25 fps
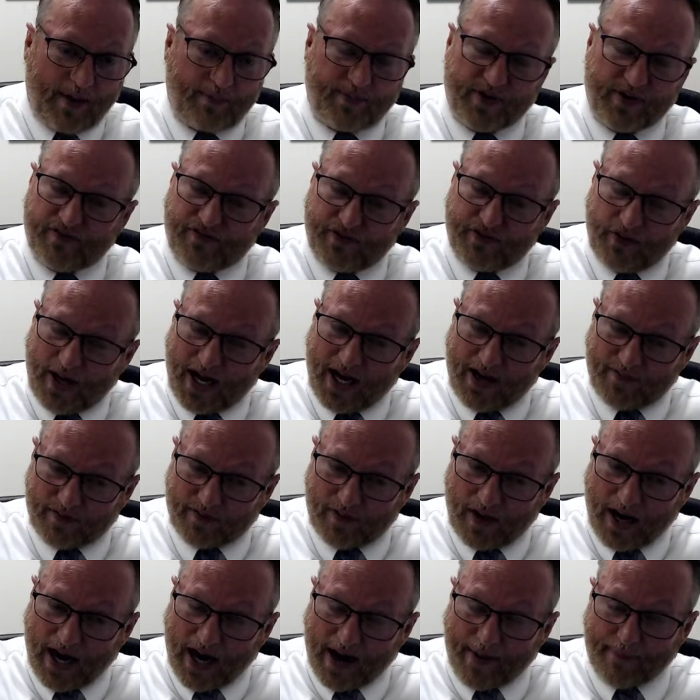If you have
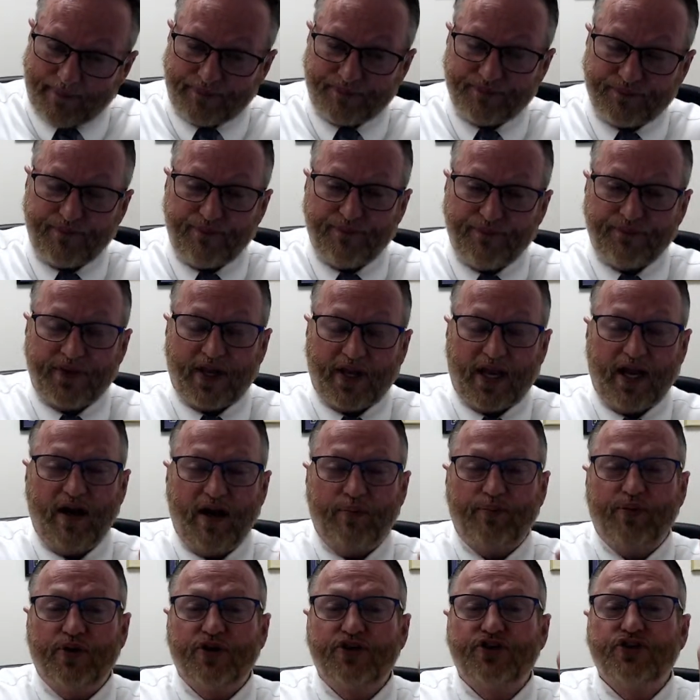crap, I'll
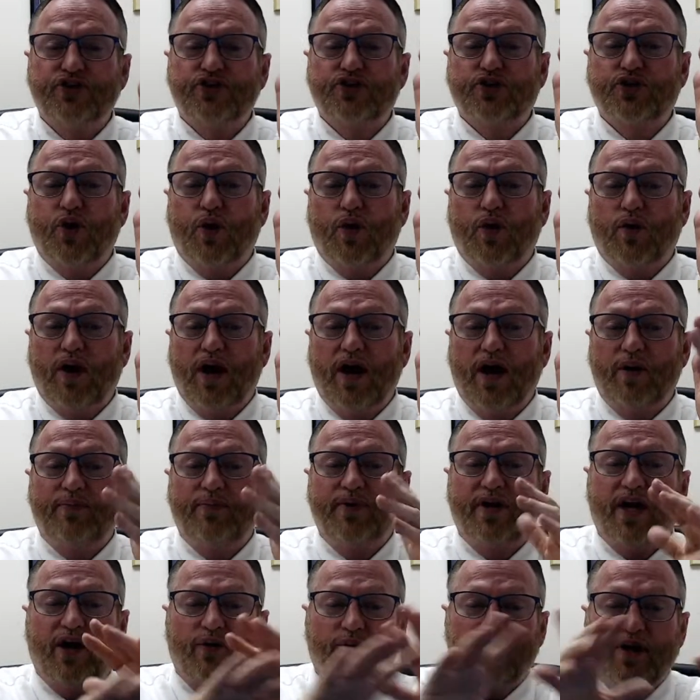push your score up and
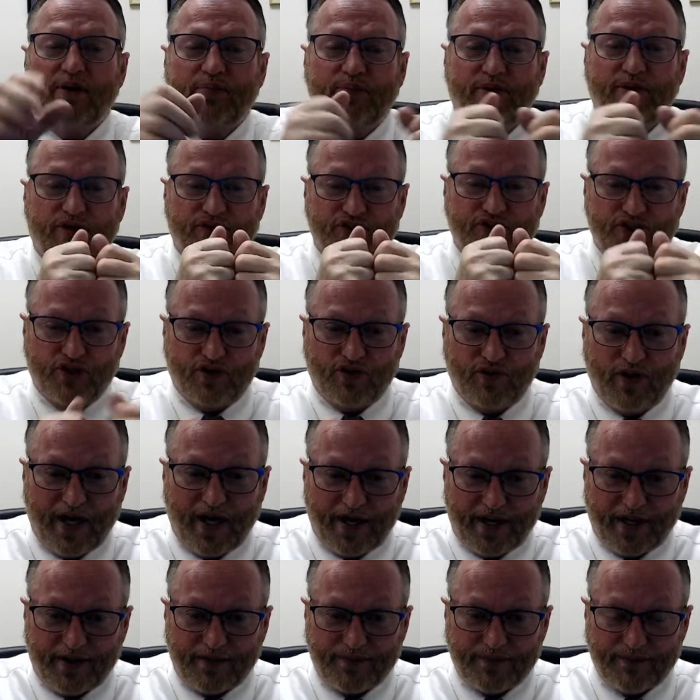I'll rebuild your credit.